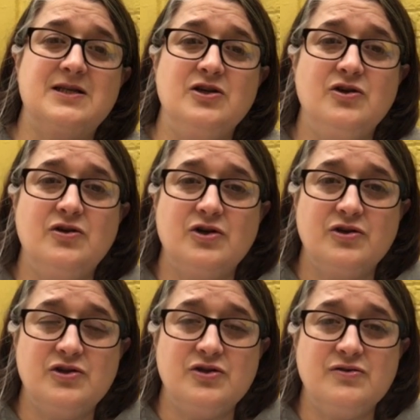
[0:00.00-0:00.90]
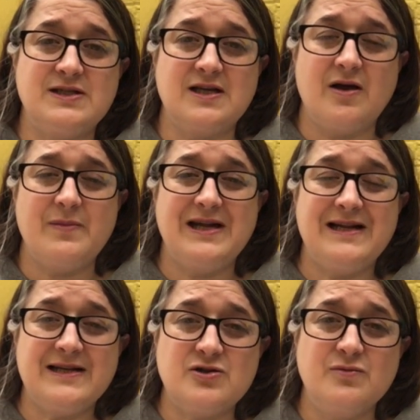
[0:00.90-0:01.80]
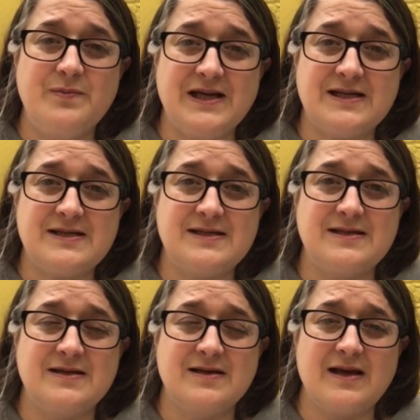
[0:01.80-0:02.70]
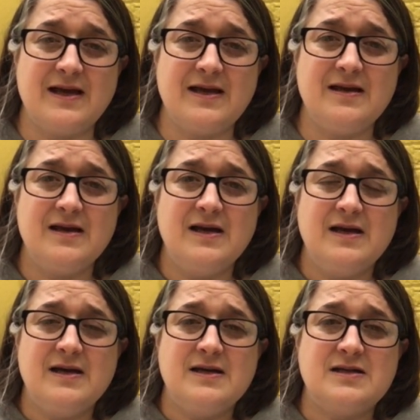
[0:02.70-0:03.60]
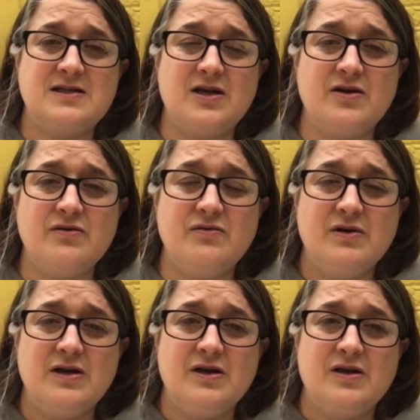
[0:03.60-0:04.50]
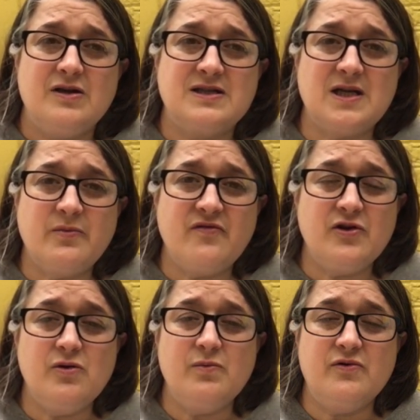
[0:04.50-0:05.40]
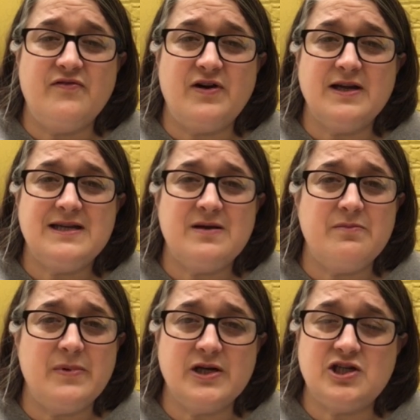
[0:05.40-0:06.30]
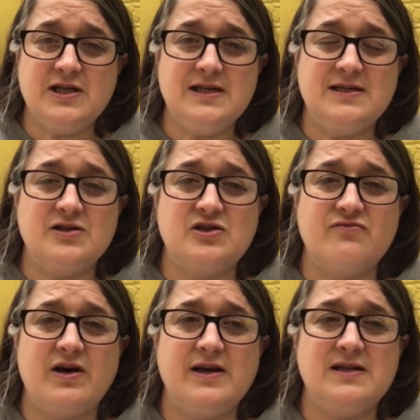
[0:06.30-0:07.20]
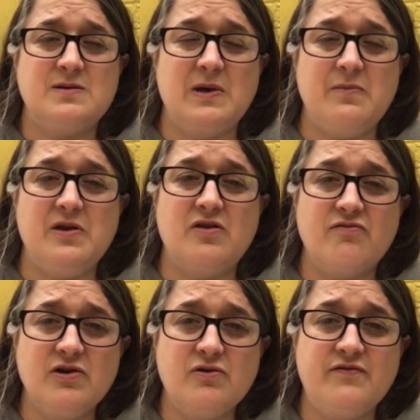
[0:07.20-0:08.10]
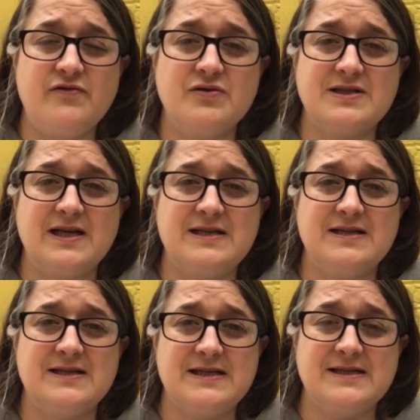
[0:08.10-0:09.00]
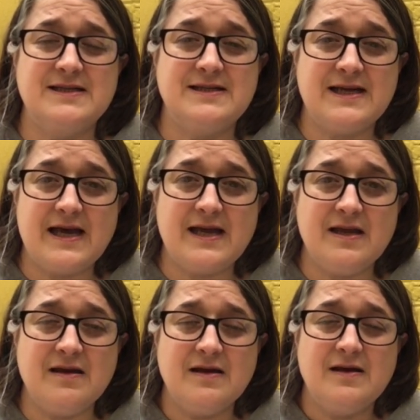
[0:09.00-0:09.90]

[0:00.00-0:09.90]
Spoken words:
that you can do some in little bits, okay? So some of you will find it much easier to write maybe 3 or 4 sentences a day.